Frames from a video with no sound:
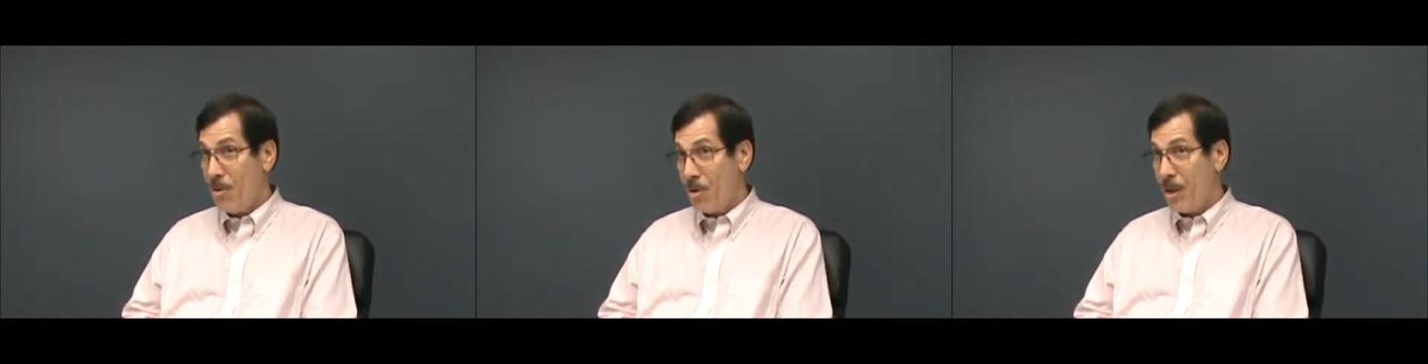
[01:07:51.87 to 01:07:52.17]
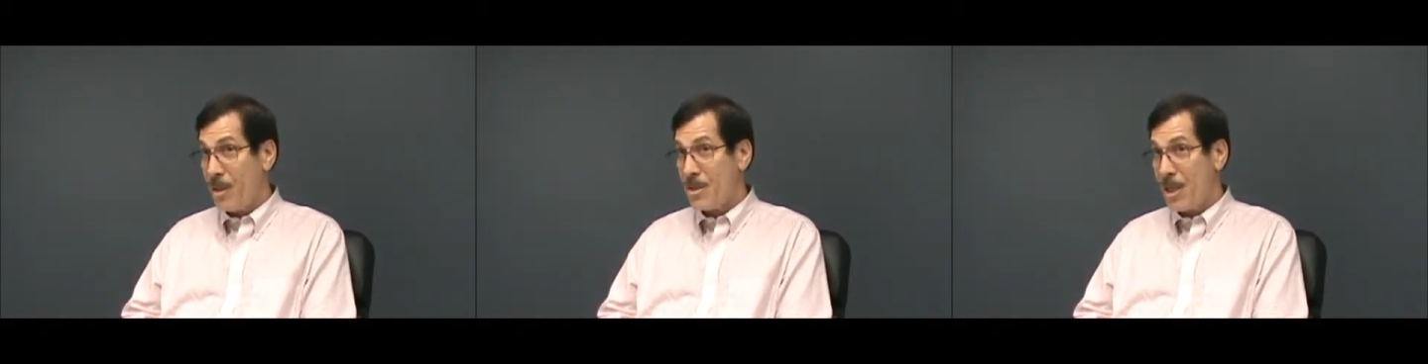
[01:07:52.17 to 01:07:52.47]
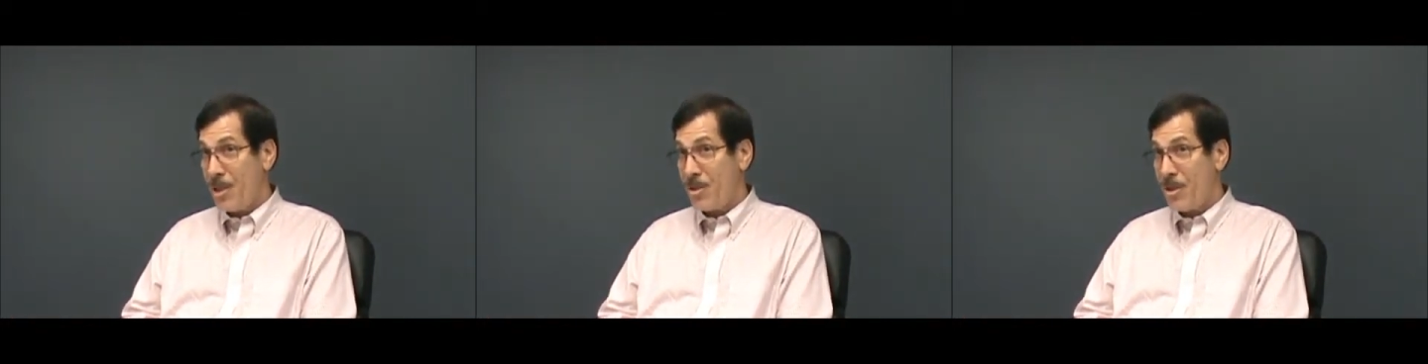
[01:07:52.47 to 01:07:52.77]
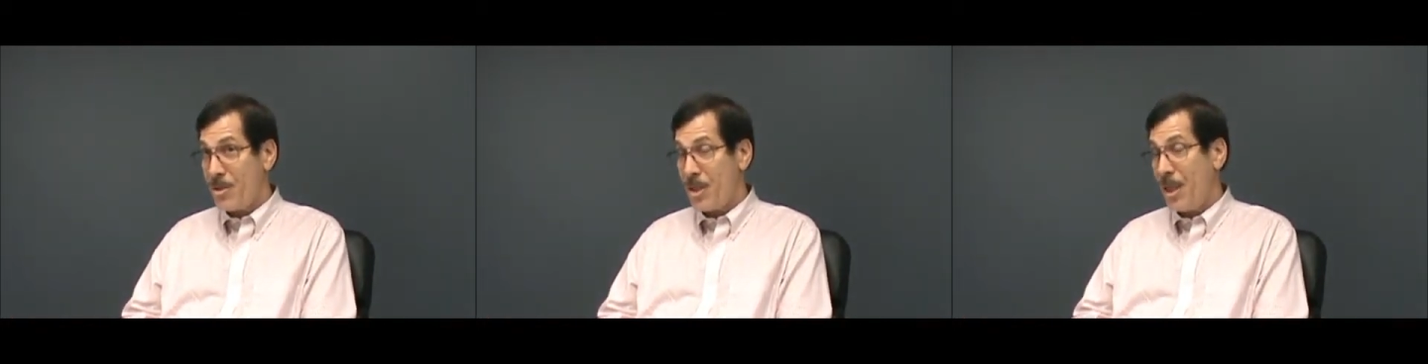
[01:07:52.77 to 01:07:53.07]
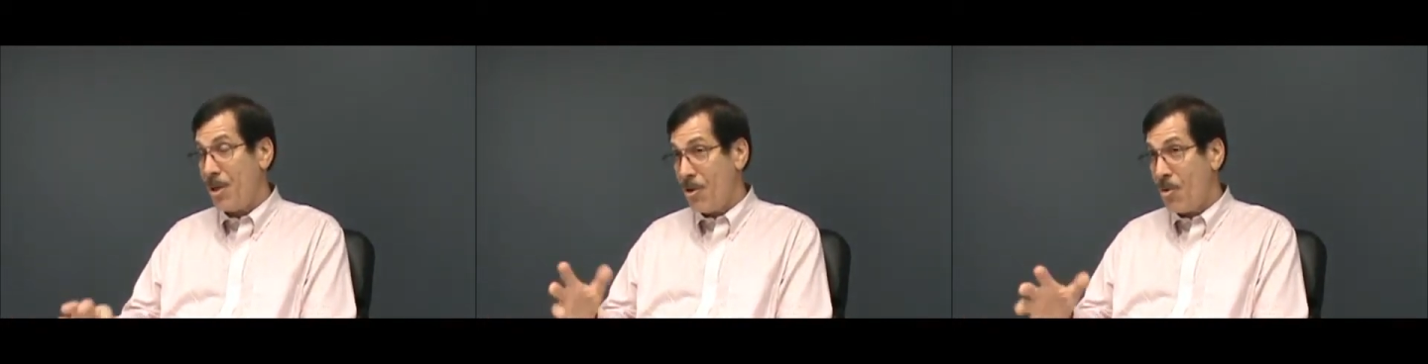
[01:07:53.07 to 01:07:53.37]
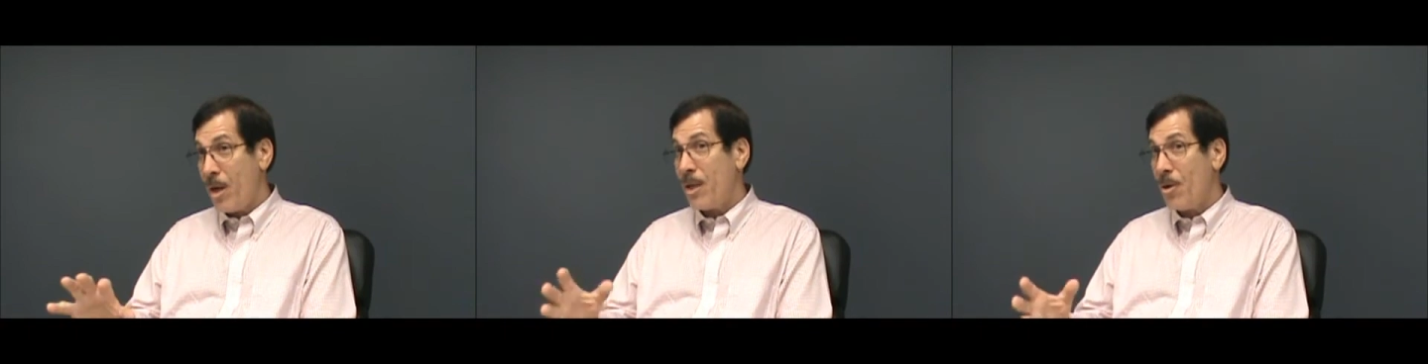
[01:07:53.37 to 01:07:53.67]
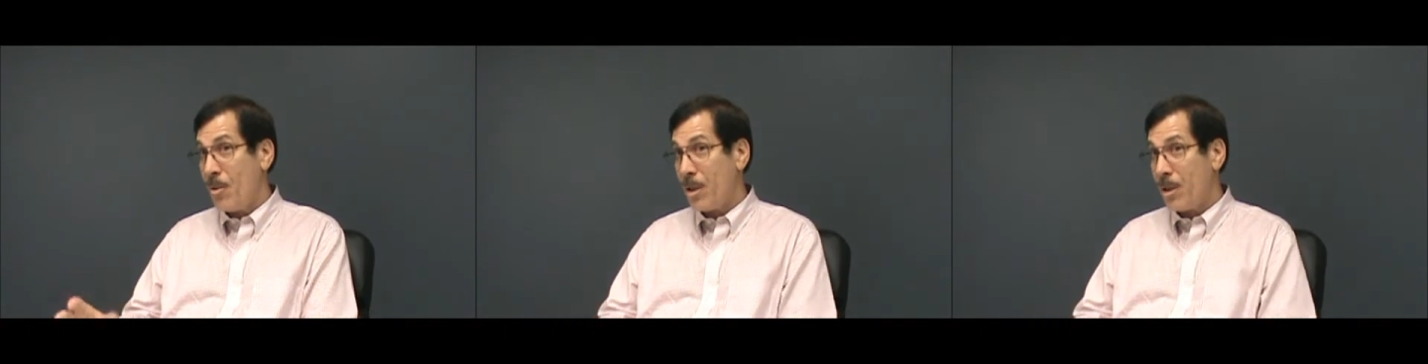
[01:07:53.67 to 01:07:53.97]
organizations that don't quite
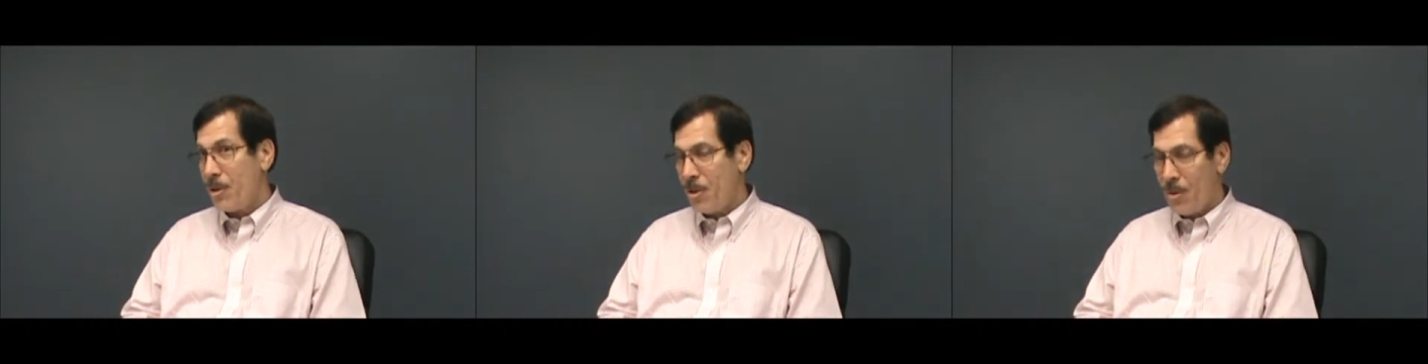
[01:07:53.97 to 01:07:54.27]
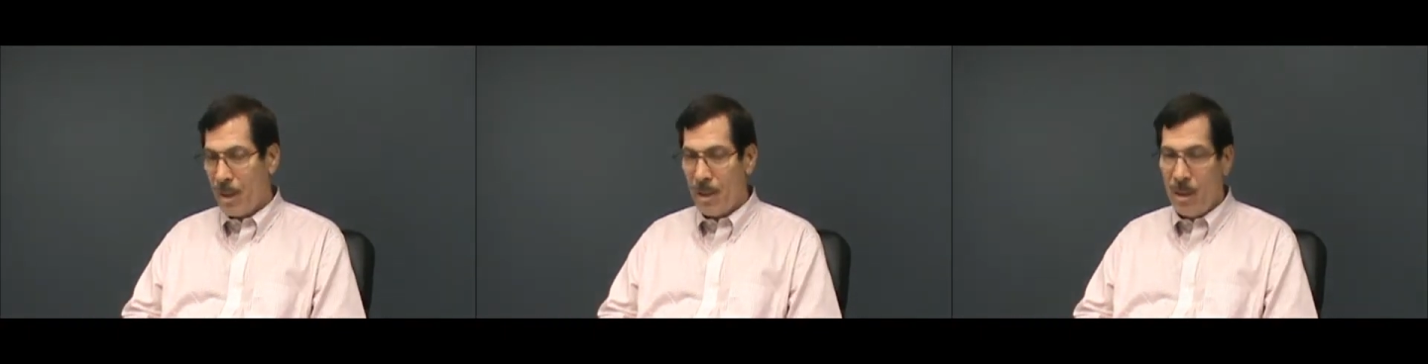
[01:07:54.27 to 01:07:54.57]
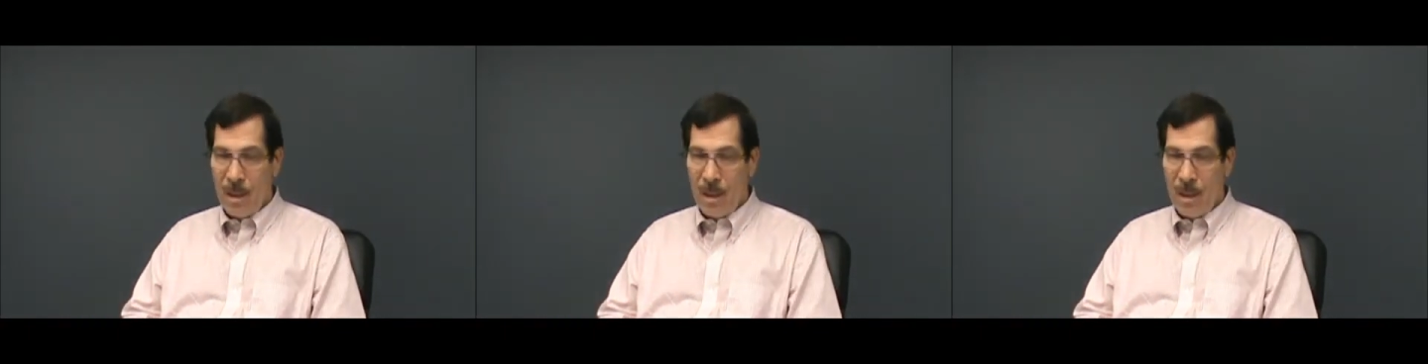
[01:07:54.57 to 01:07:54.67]
know what they're doing.